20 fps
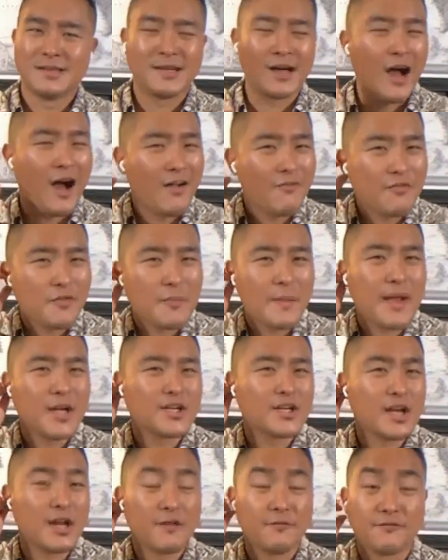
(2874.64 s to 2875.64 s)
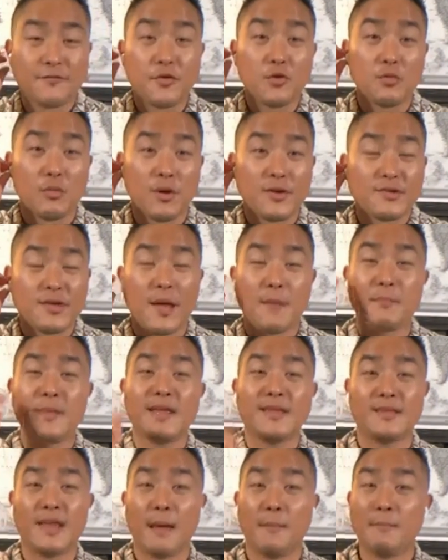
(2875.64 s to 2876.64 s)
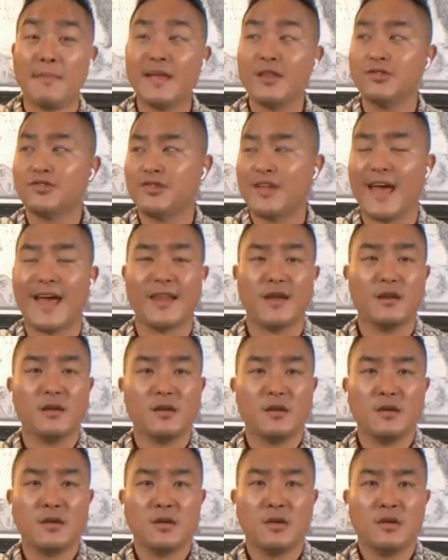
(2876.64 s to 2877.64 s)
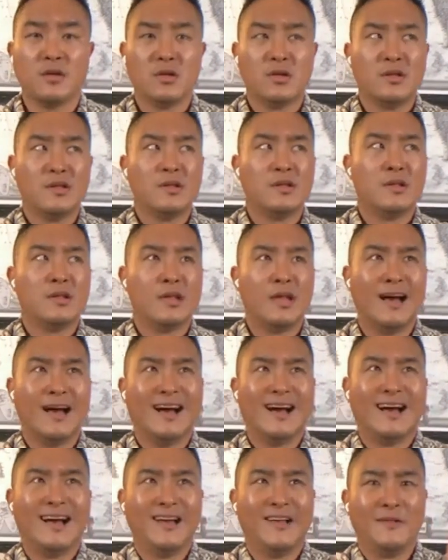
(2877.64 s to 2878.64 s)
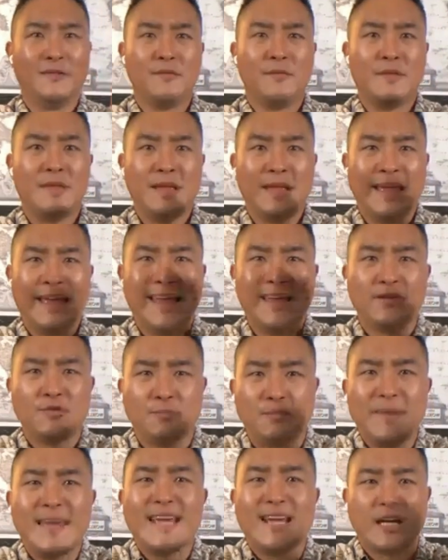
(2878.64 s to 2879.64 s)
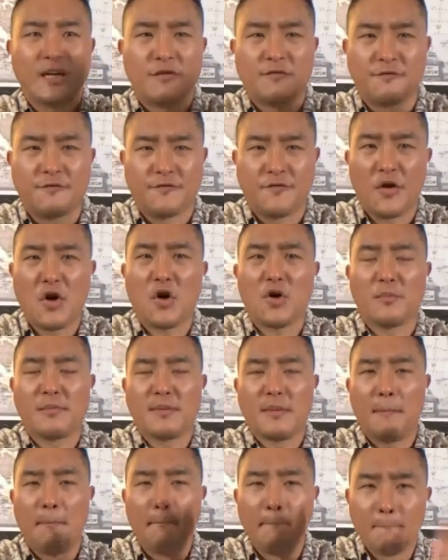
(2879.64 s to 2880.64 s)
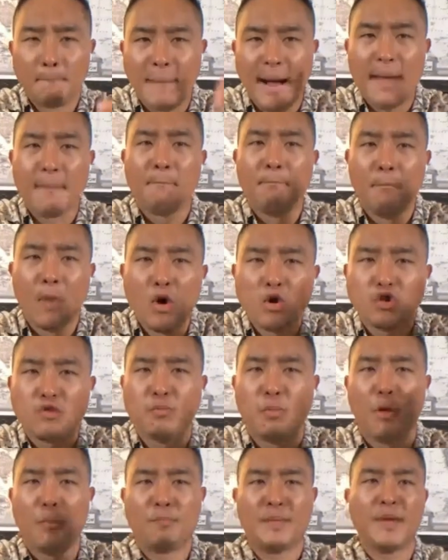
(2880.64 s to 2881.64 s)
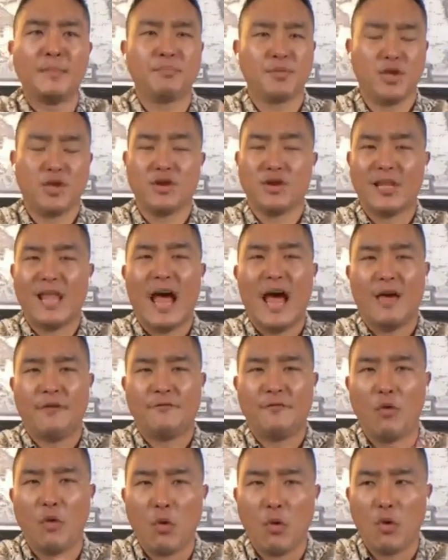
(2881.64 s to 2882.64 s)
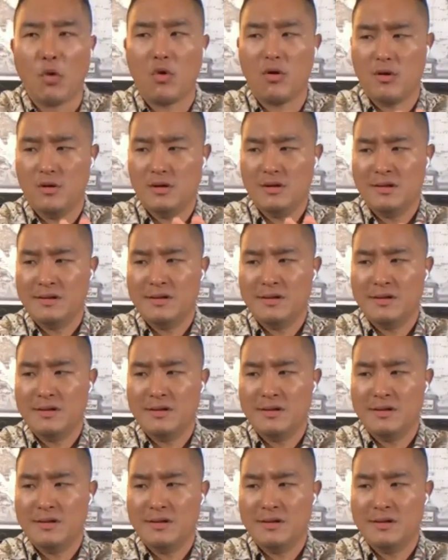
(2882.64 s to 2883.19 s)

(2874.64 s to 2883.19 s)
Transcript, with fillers: confirmation and fruit. What does that mean? That means that uh, it's being confirmed by multiple people in your life, or